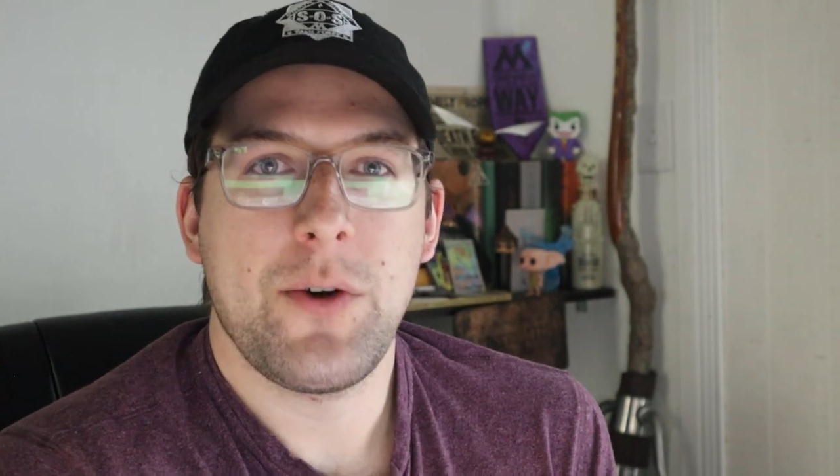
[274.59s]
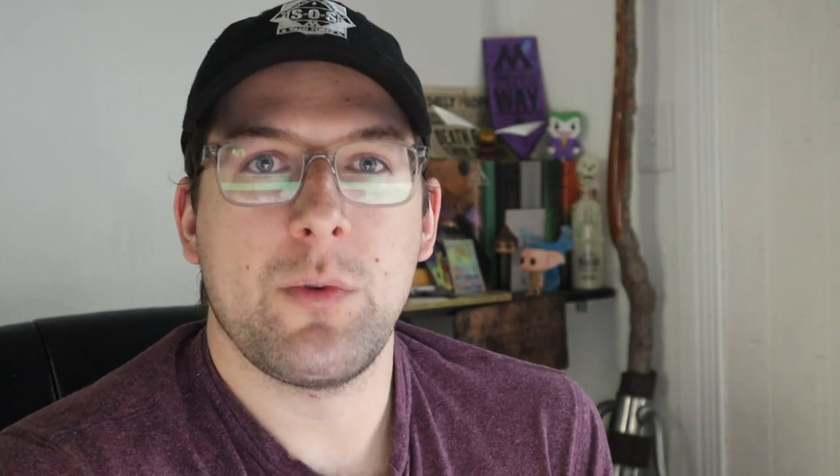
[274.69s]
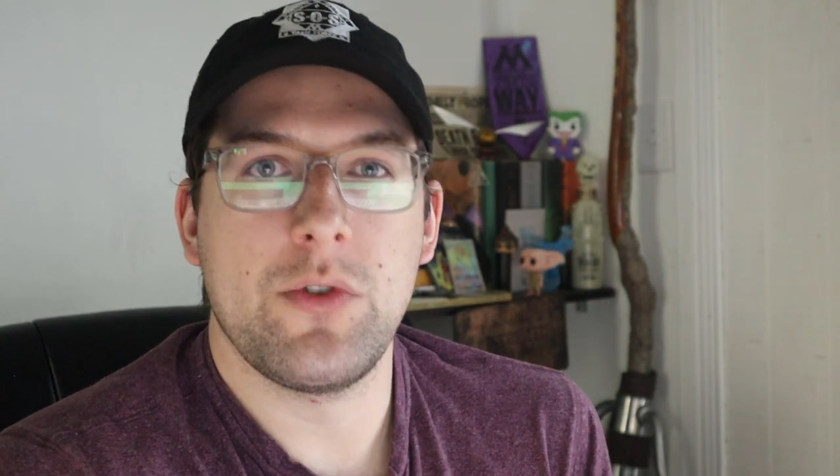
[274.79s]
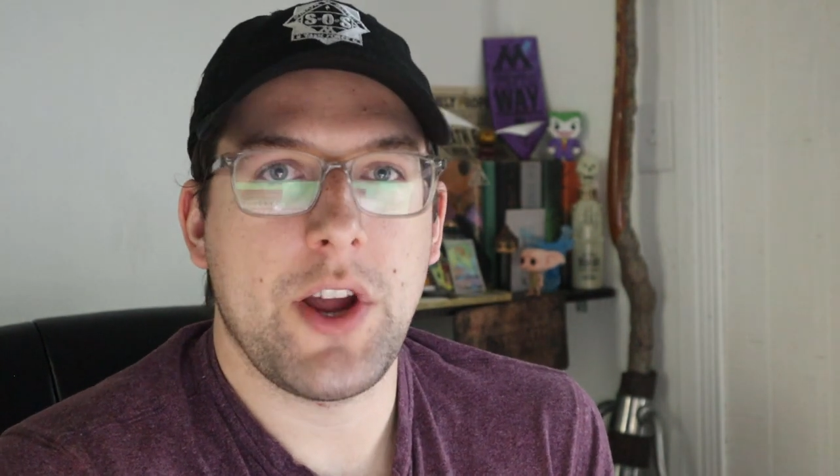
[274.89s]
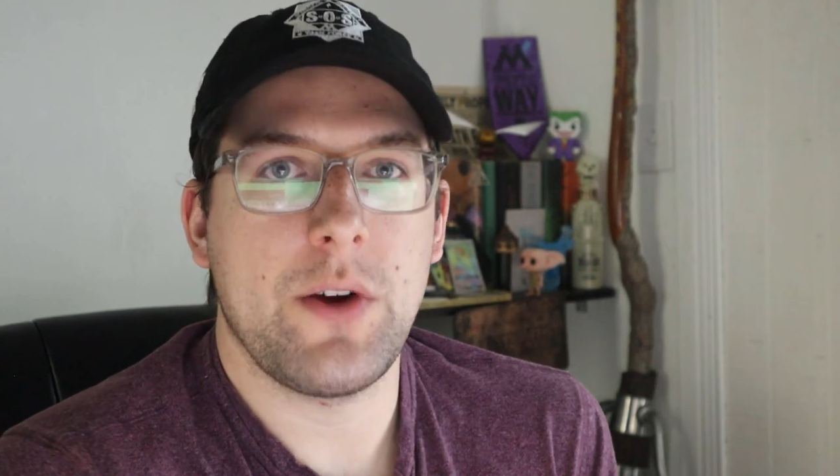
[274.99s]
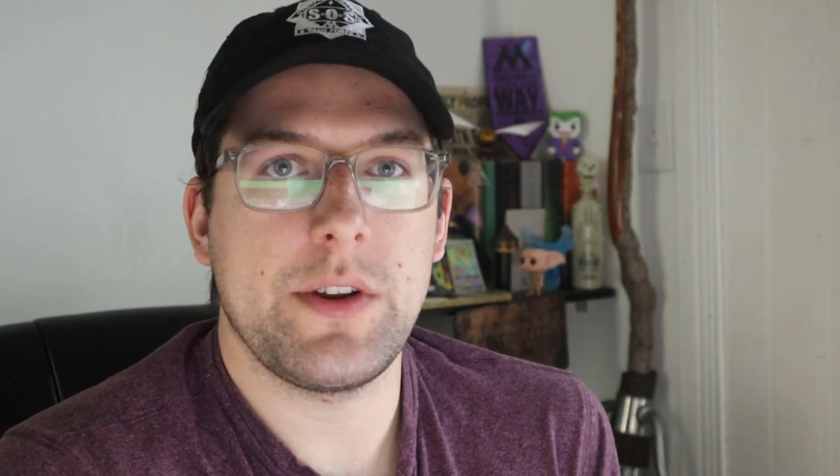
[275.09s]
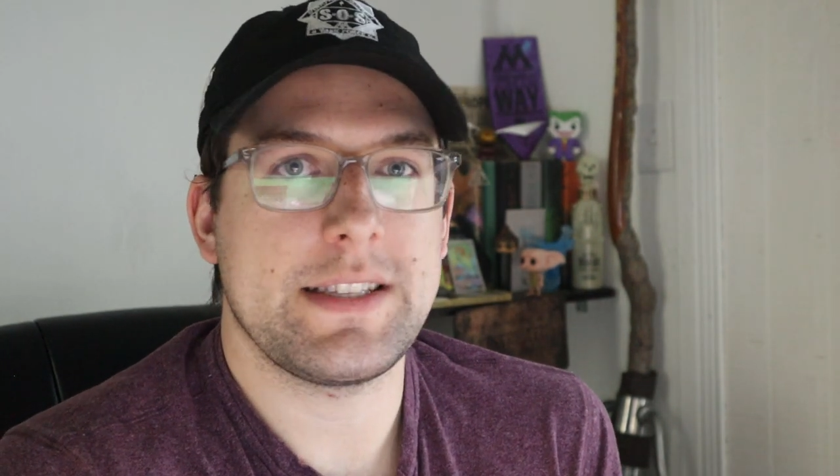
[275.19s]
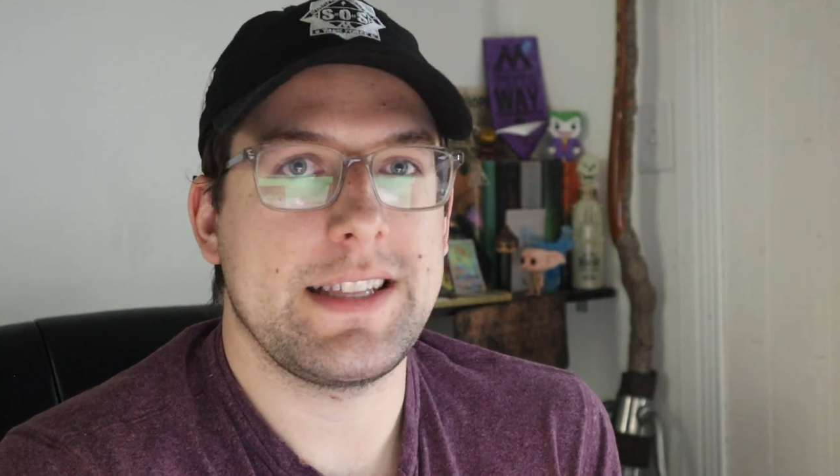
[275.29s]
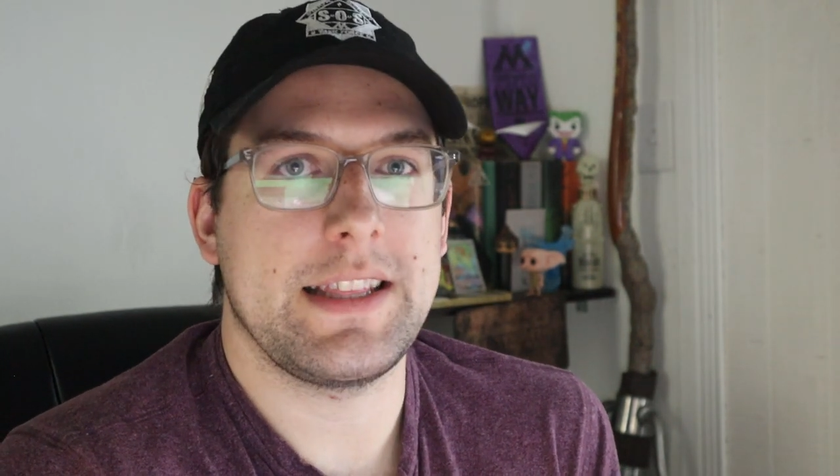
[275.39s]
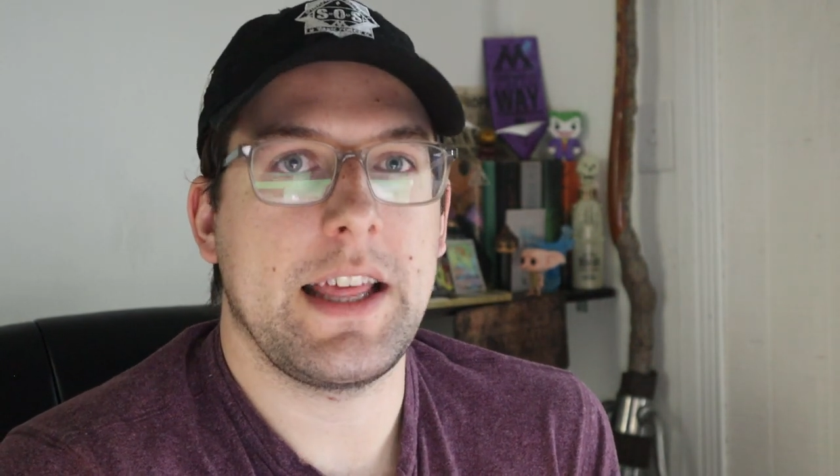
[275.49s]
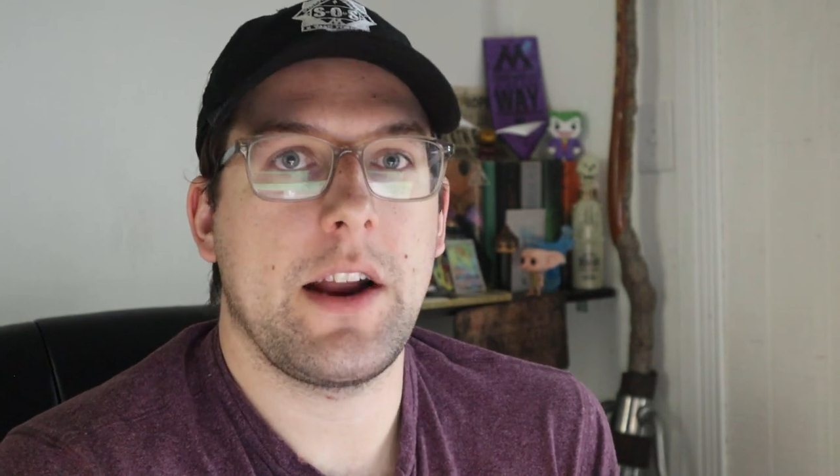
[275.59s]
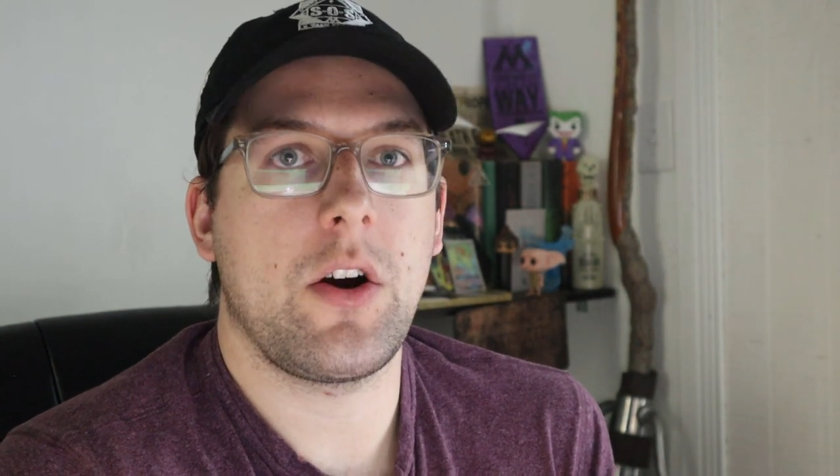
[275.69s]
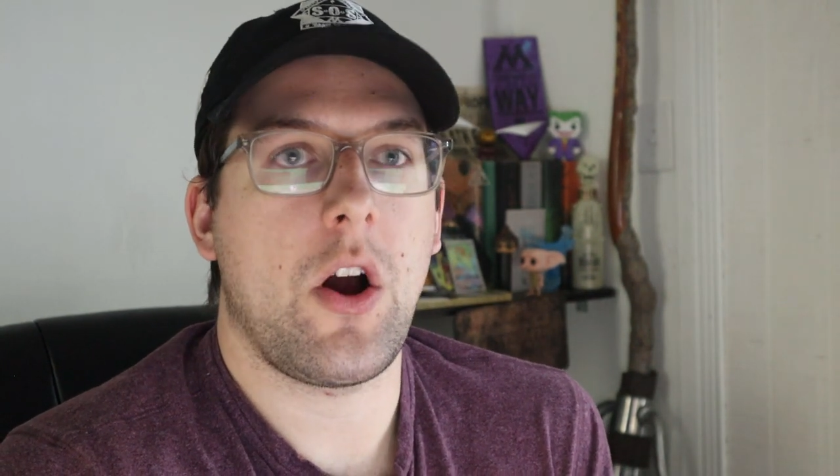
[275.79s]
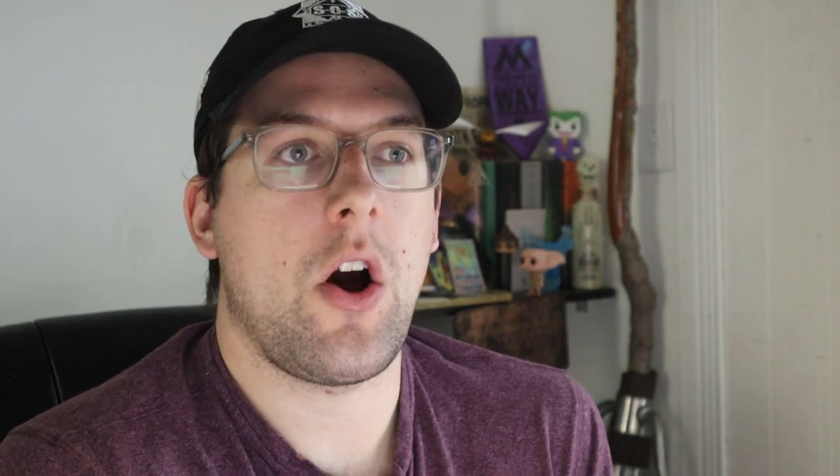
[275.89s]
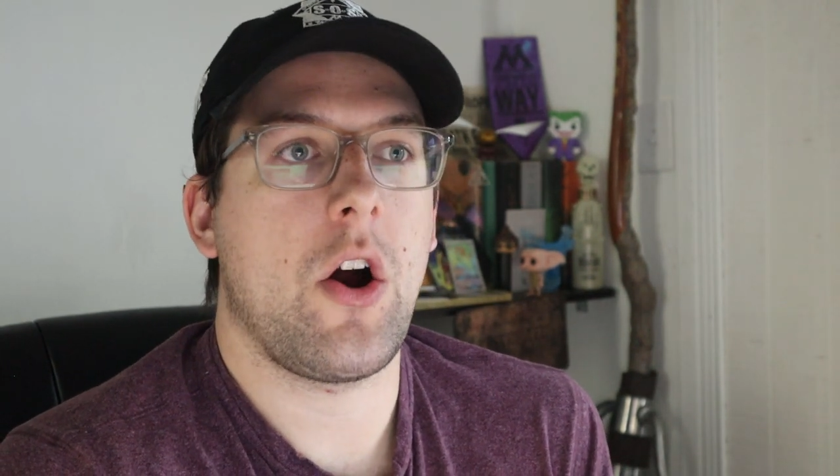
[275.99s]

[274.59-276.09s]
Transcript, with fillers: will notice that there